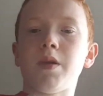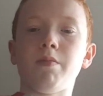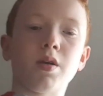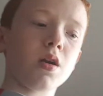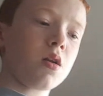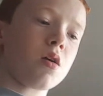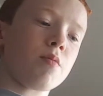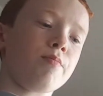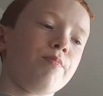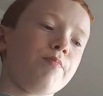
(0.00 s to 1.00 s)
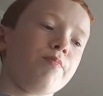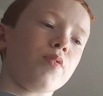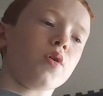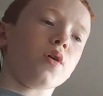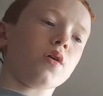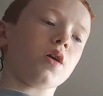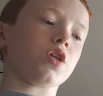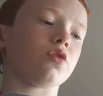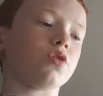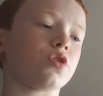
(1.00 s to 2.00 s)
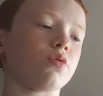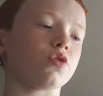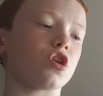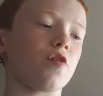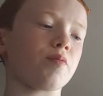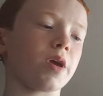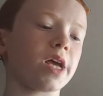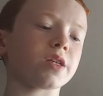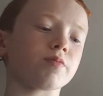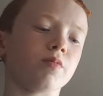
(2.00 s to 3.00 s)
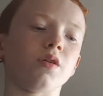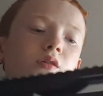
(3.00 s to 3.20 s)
BB gun, but it shoots 200 FPS, but